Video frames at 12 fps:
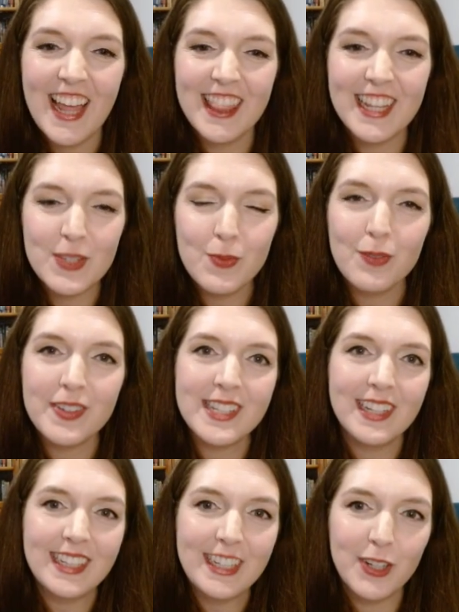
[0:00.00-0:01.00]
This move is
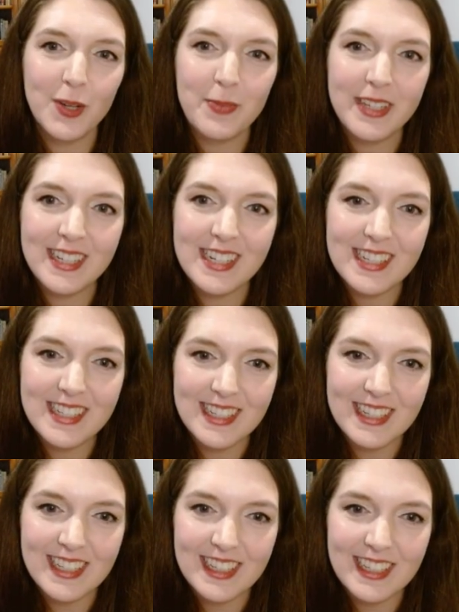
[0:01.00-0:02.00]
illegal because
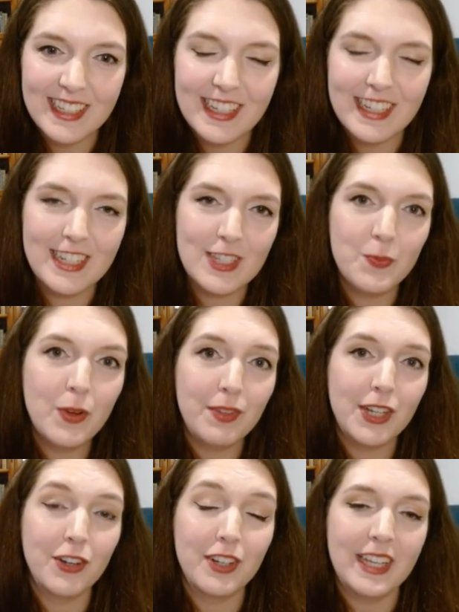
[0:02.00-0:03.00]
it's
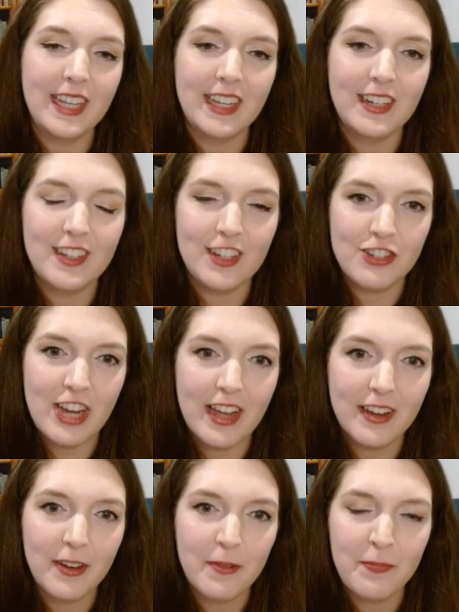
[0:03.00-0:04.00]
moving her king into
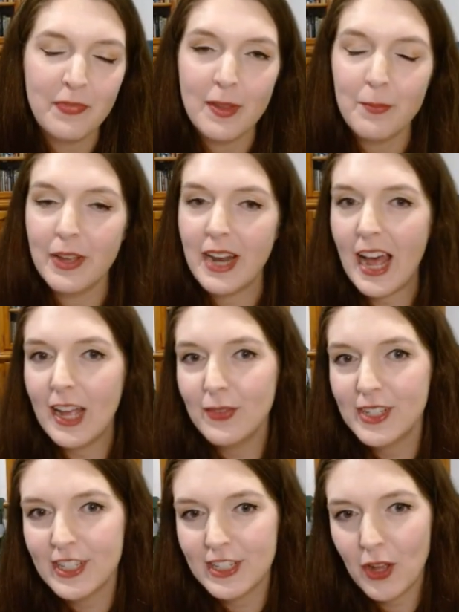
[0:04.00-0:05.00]
check. But I
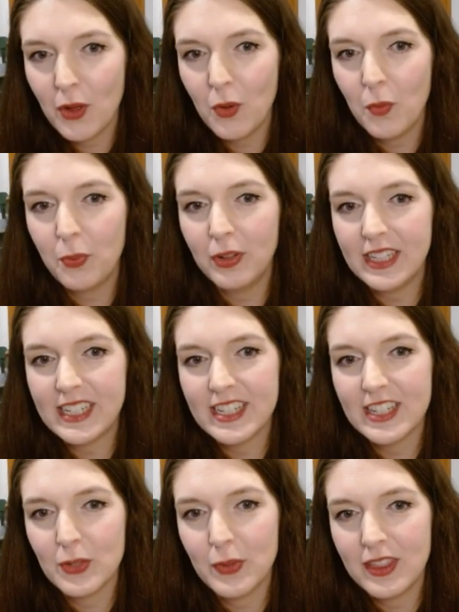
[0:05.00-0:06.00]
was so
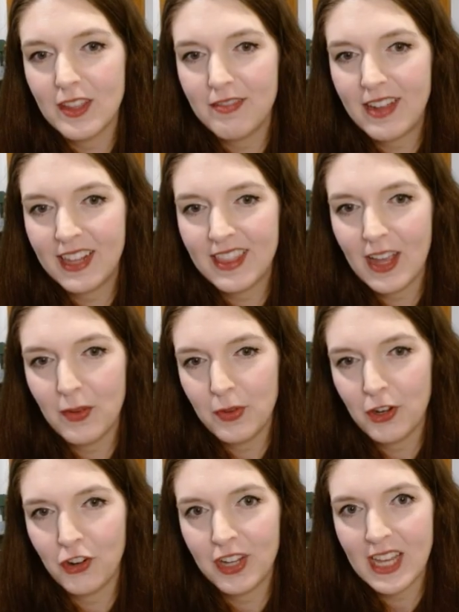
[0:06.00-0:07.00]
pleased with the fact that
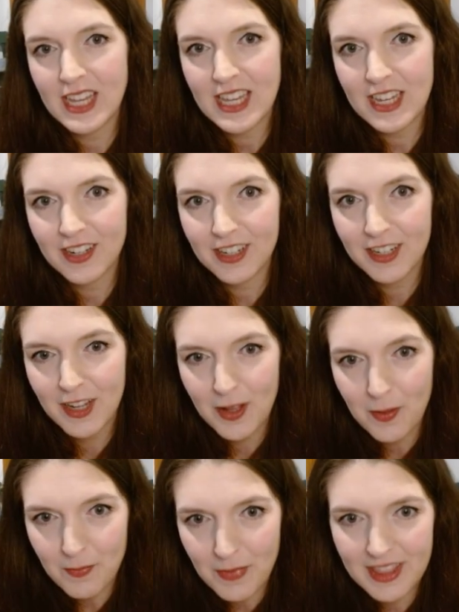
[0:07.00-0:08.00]
her king here
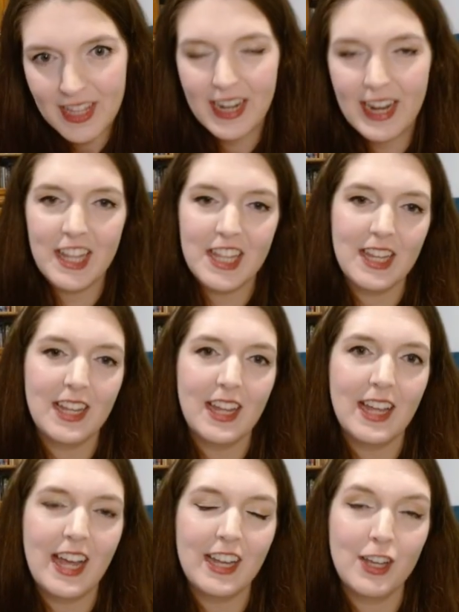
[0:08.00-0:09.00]
meant that
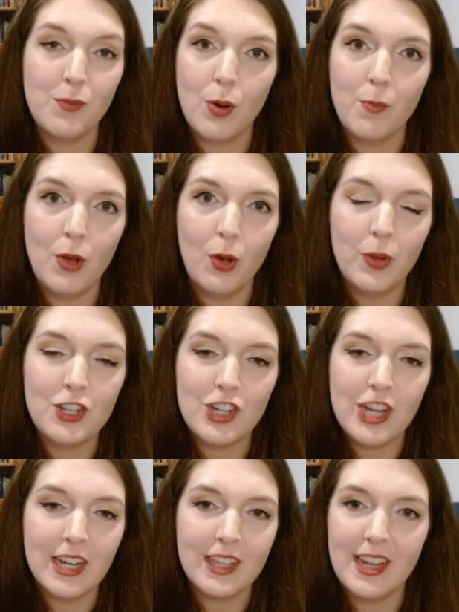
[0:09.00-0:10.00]
I could promote with
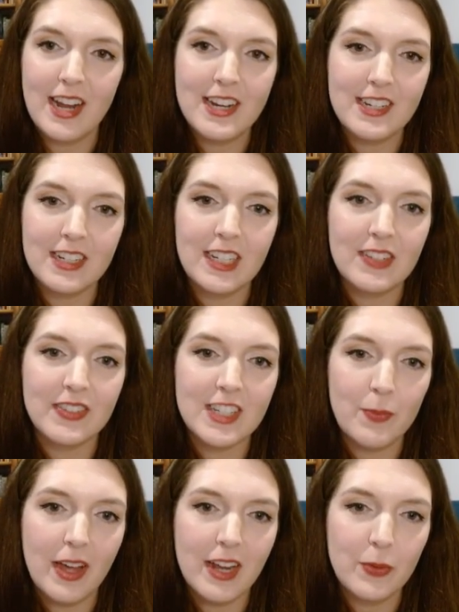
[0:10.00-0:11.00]
check that I didn't even
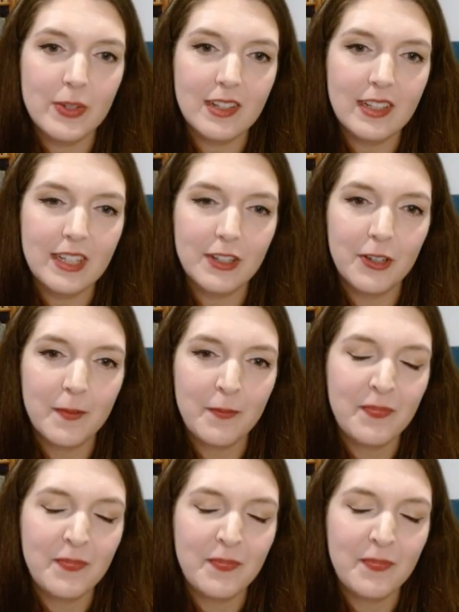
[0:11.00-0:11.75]
spot it was illegal.